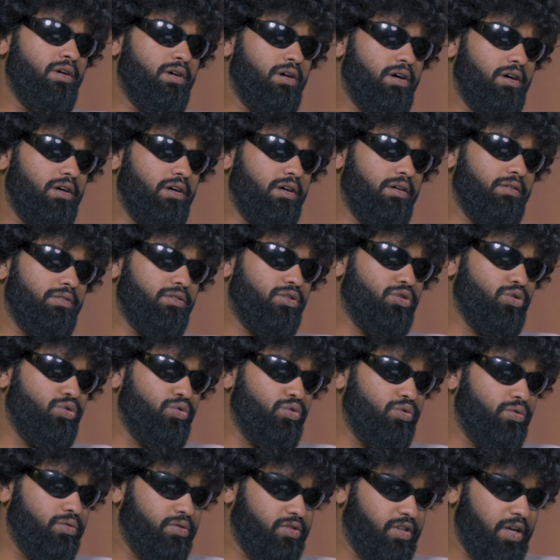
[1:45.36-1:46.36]
uh,
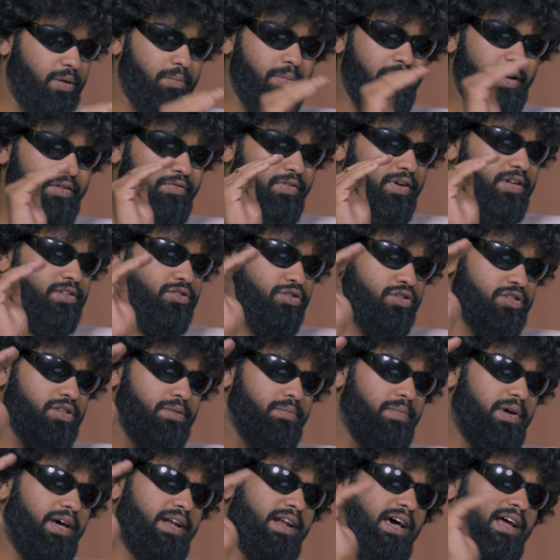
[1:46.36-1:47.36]
through some reference or
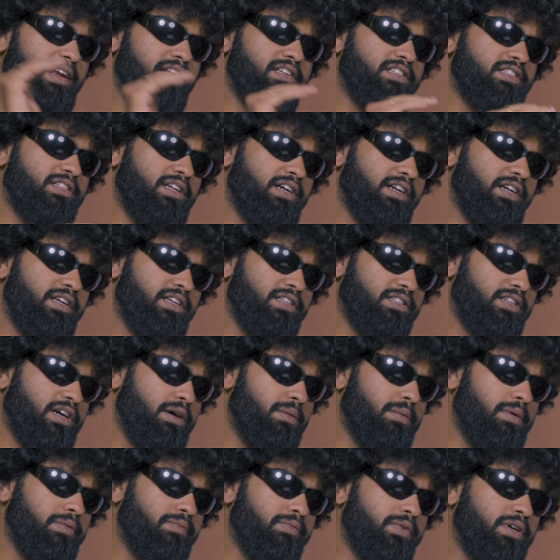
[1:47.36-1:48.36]
some analogy that he's
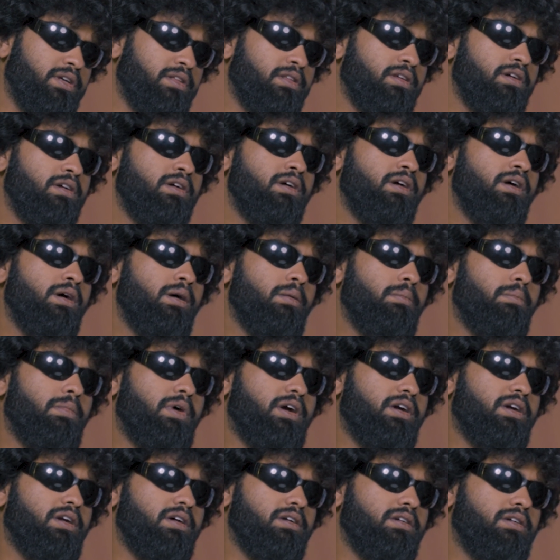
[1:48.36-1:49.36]
come up with.
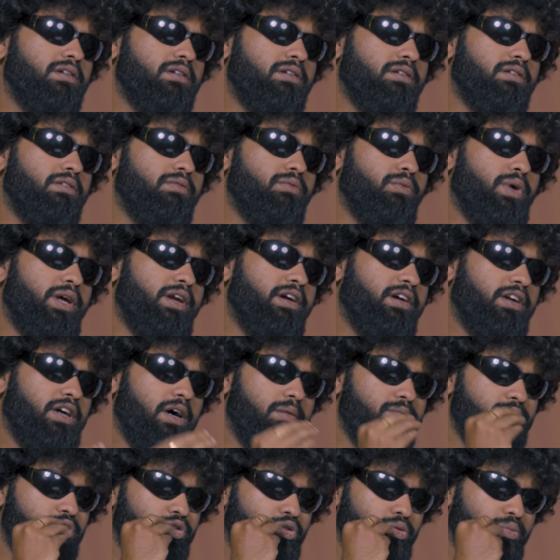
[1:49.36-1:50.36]
But when it
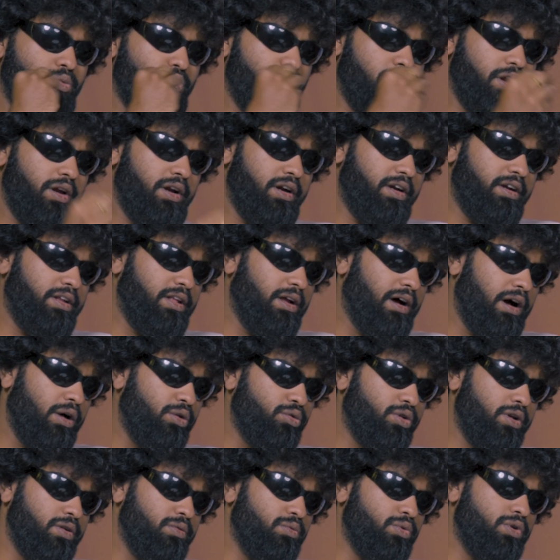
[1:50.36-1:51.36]
comes to putting it
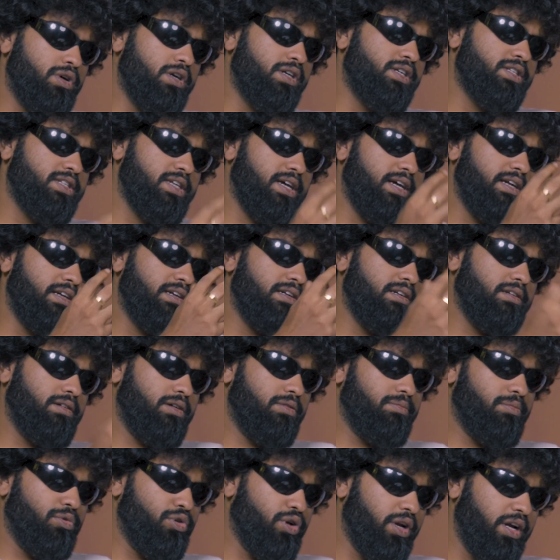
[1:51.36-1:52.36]
out in words and
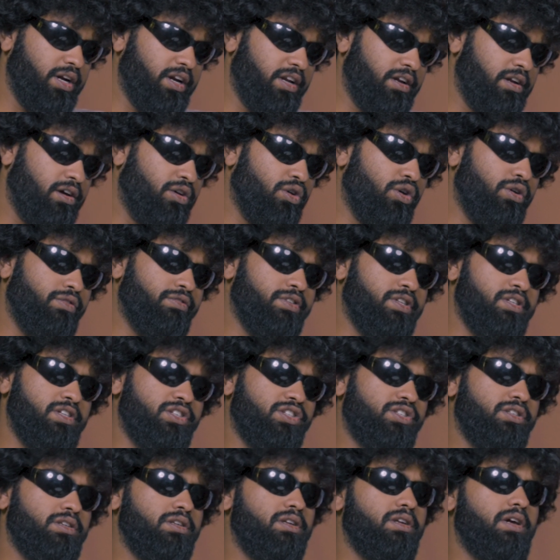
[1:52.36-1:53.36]
putting it in a
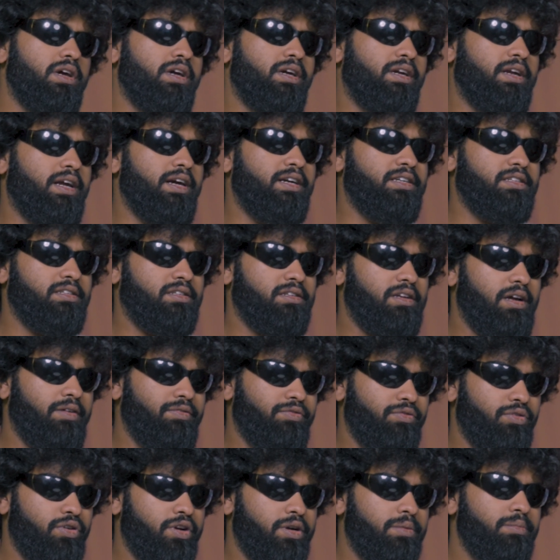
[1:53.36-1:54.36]
conversation, it gets tough
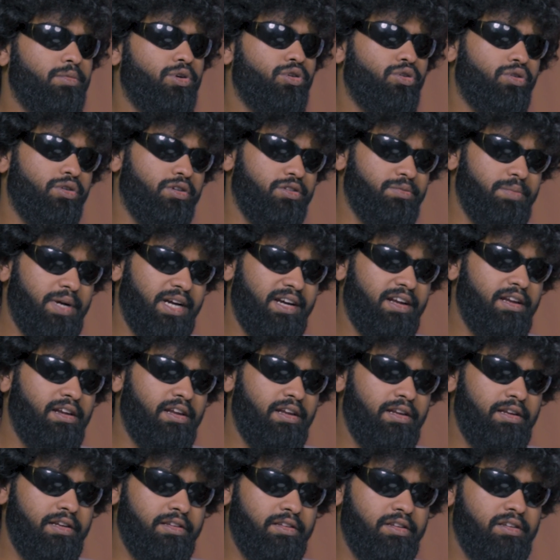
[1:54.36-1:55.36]
for him due to his mental
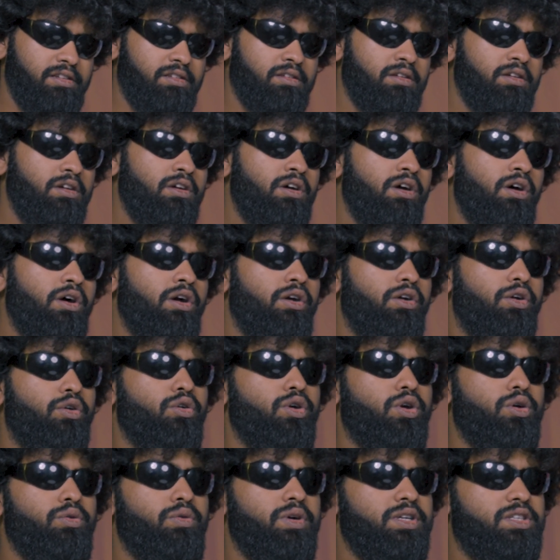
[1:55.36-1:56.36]
illnesses, due
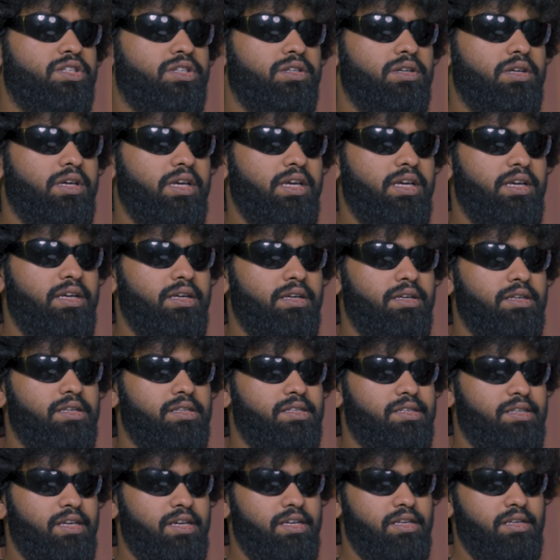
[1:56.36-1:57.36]
to which he
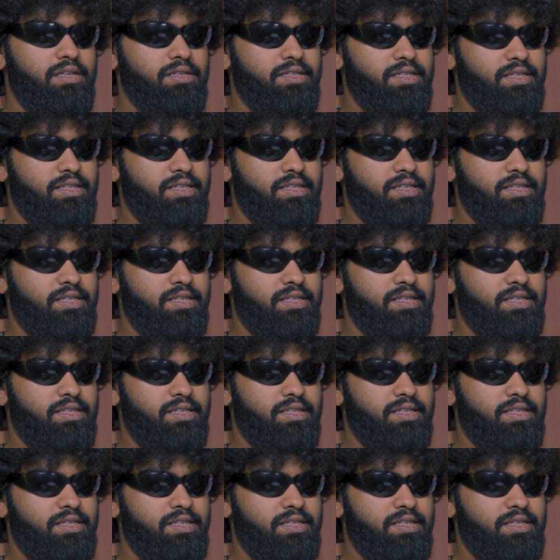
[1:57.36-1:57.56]
say,